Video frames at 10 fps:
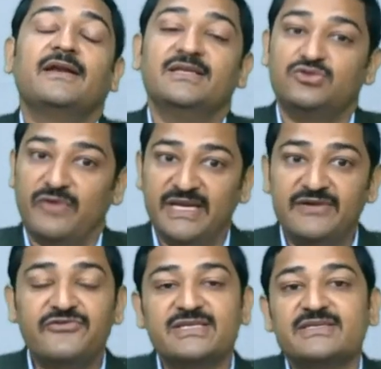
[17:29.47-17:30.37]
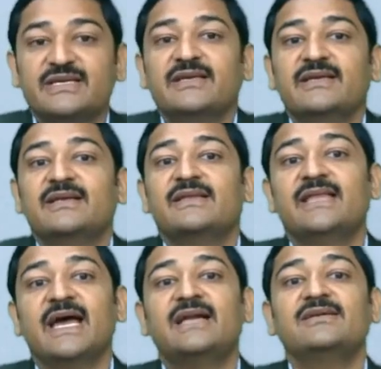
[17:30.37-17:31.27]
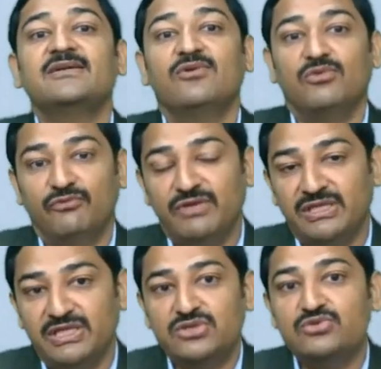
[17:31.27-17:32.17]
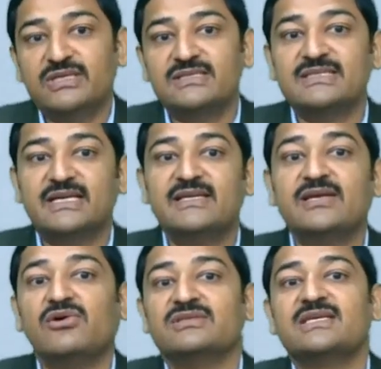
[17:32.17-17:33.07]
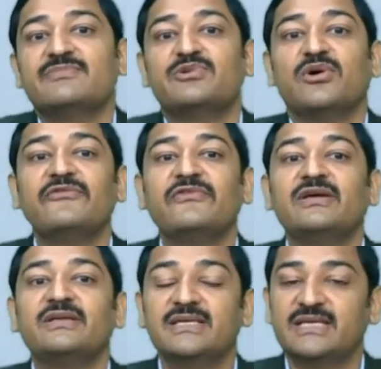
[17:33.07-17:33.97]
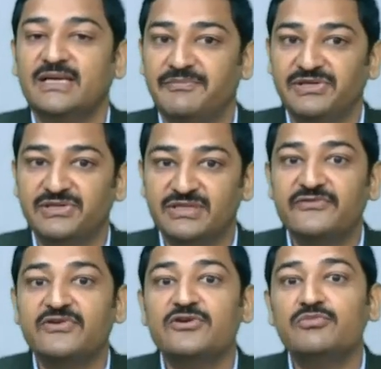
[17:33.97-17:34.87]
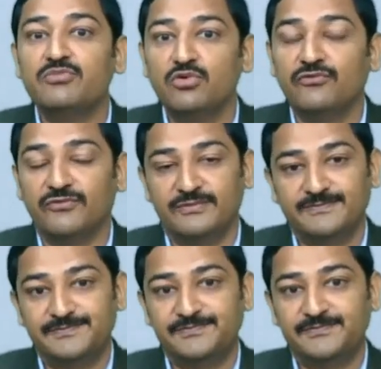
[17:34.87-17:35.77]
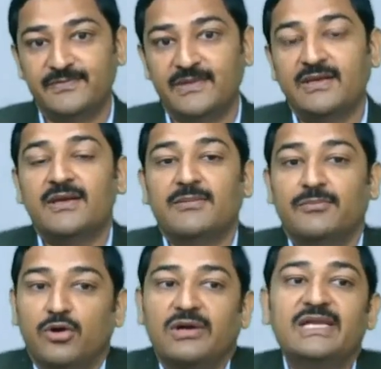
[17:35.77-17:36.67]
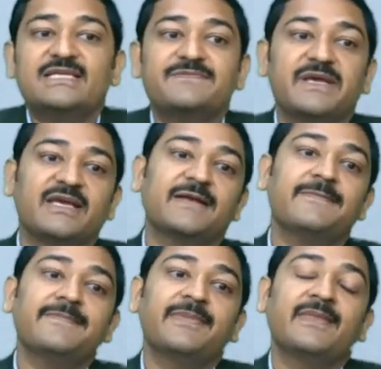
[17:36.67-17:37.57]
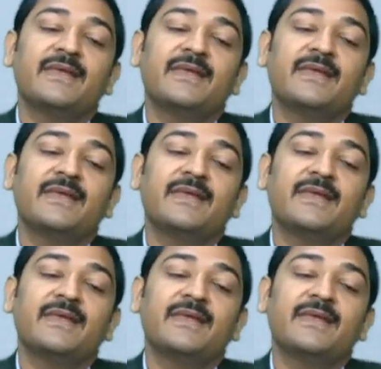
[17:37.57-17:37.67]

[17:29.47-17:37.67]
it is very interesting that we need to understand the concept of the competitive move. Broadly speaking,